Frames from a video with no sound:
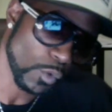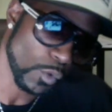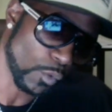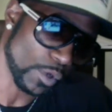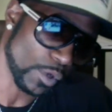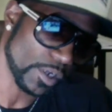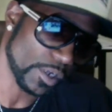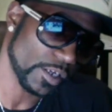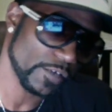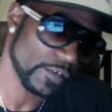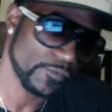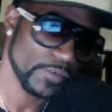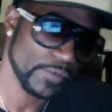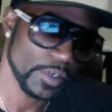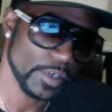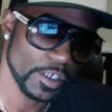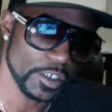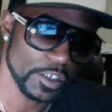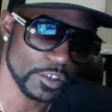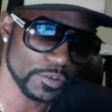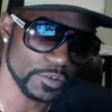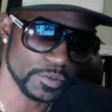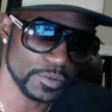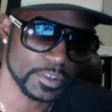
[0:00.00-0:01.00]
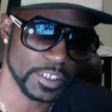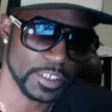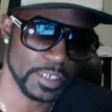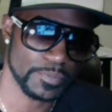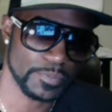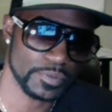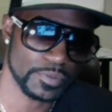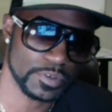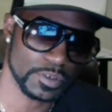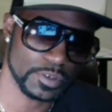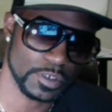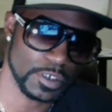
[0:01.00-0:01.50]
What if you was
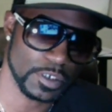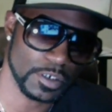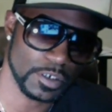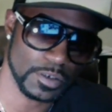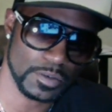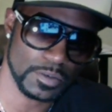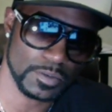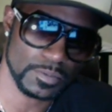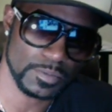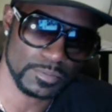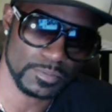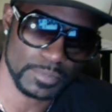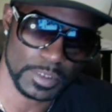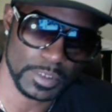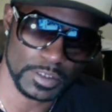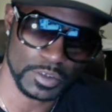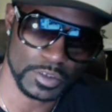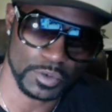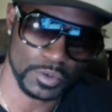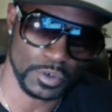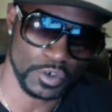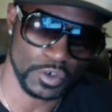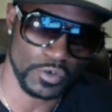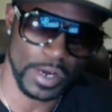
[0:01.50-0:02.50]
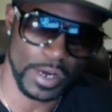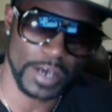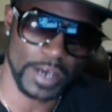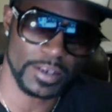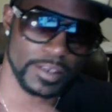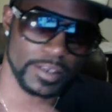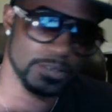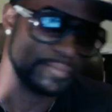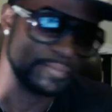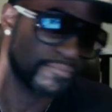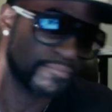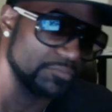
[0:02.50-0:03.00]
able to go into a
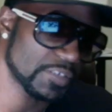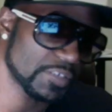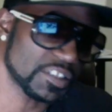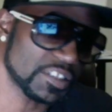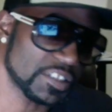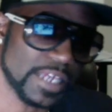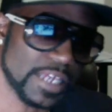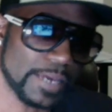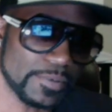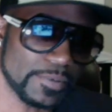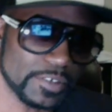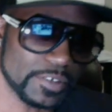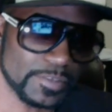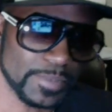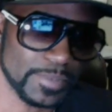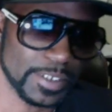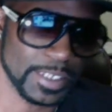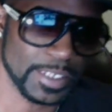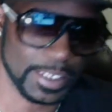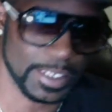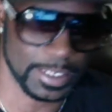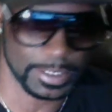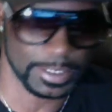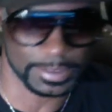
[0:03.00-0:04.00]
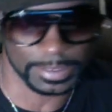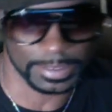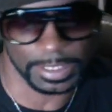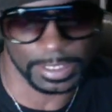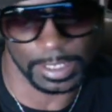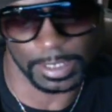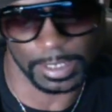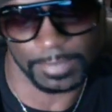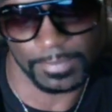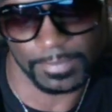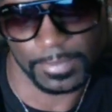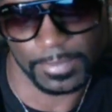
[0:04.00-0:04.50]
crowded establishment, like let's
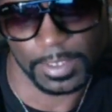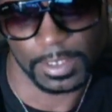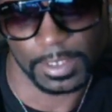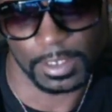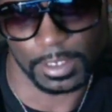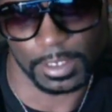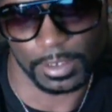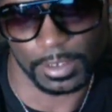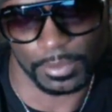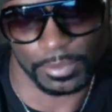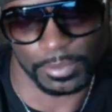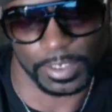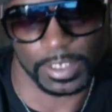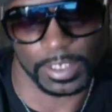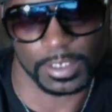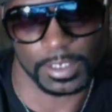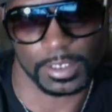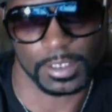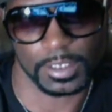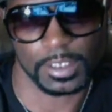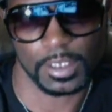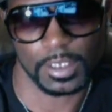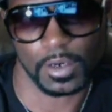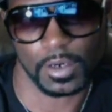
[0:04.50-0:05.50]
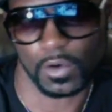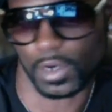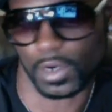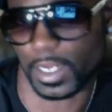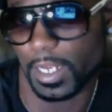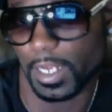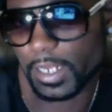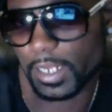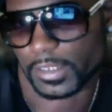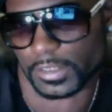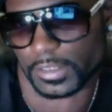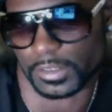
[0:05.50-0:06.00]
say an arena or a
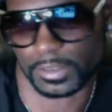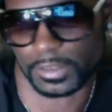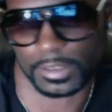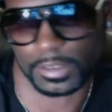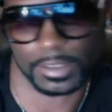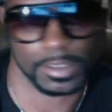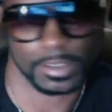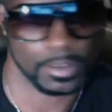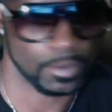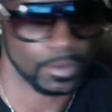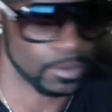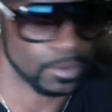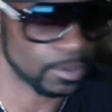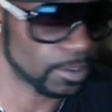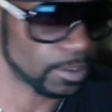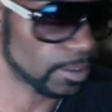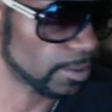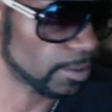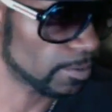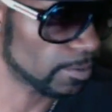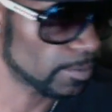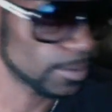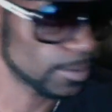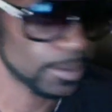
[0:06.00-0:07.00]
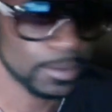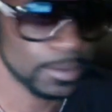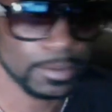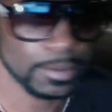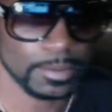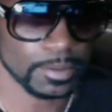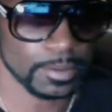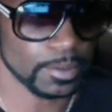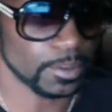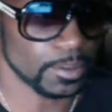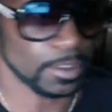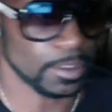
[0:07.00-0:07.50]
concert or
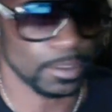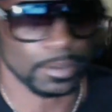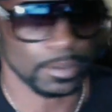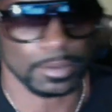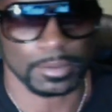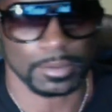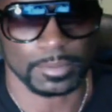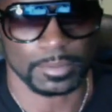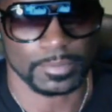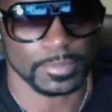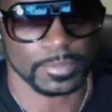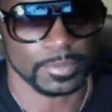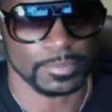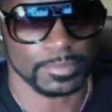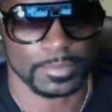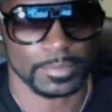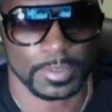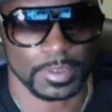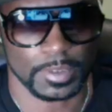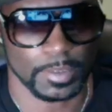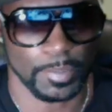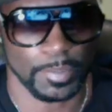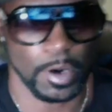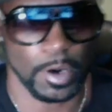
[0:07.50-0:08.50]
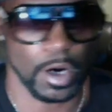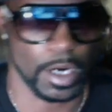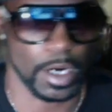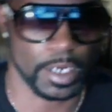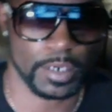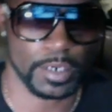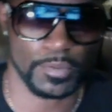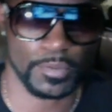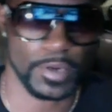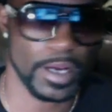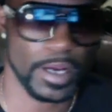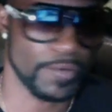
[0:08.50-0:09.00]
you know the
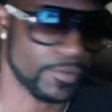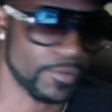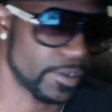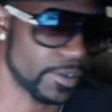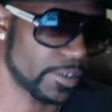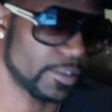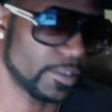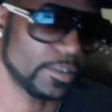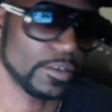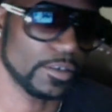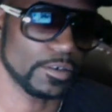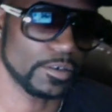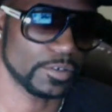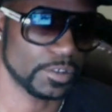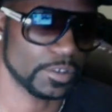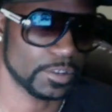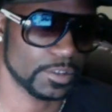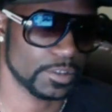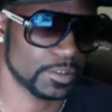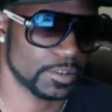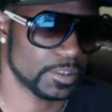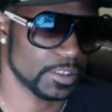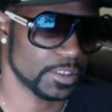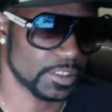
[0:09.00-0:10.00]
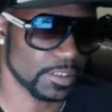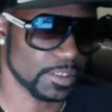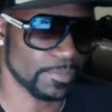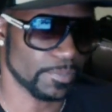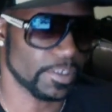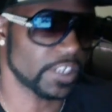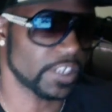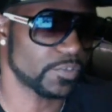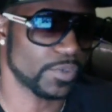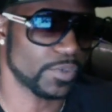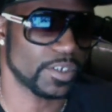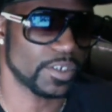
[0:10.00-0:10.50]
park, wherever, you know, just to some
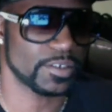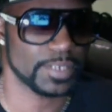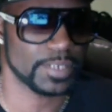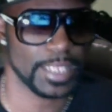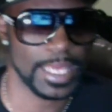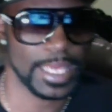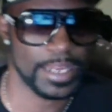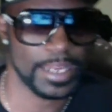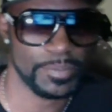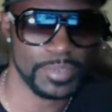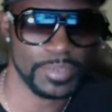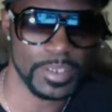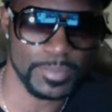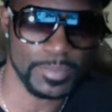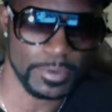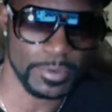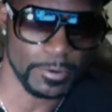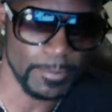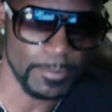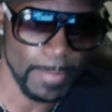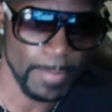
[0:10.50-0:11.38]
place where there's a lot of people,